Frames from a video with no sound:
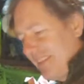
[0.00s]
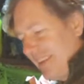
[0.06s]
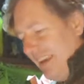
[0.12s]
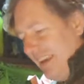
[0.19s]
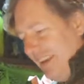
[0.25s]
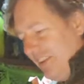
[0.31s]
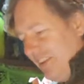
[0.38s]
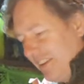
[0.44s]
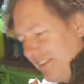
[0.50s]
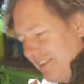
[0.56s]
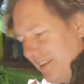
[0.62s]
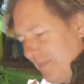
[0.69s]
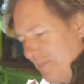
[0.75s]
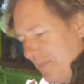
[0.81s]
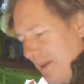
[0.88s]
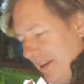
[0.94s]
He took
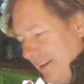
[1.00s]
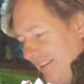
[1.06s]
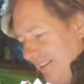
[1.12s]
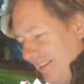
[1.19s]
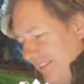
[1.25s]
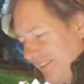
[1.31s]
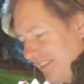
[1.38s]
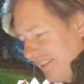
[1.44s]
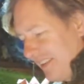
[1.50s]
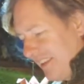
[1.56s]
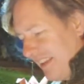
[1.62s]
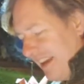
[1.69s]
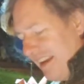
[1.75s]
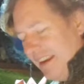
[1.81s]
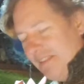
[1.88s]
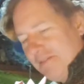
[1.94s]
some pills.
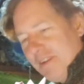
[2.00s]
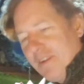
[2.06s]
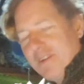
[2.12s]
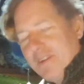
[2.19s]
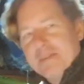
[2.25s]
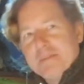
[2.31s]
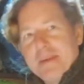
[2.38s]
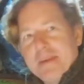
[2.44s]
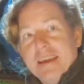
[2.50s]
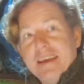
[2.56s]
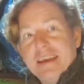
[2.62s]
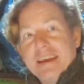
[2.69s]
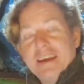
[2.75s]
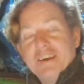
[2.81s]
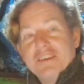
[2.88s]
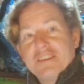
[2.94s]
Then he phoned me
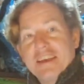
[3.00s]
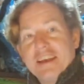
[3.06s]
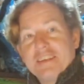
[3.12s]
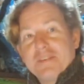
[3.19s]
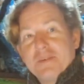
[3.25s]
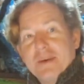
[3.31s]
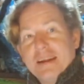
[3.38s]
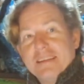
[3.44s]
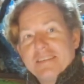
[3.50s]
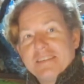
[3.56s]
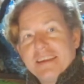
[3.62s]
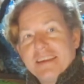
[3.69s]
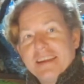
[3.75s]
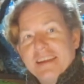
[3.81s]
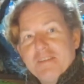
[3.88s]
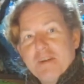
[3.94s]
and goes, guess what,
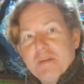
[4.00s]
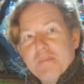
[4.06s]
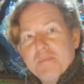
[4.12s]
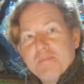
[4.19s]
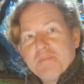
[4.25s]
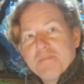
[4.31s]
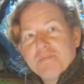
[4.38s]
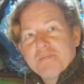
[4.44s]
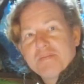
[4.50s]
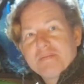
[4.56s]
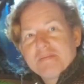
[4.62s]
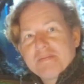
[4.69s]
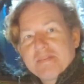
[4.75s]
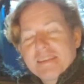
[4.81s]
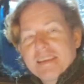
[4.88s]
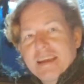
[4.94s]
Steve?
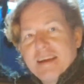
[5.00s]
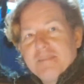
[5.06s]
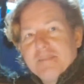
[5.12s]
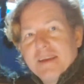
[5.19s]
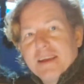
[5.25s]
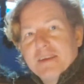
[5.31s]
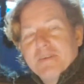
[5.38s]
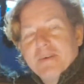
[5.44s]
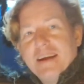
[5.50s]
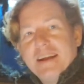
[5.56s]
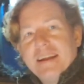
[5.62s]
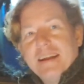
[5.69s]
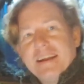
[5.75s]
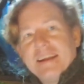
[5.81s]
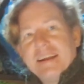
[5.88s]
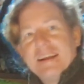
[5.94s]
I'm like, what?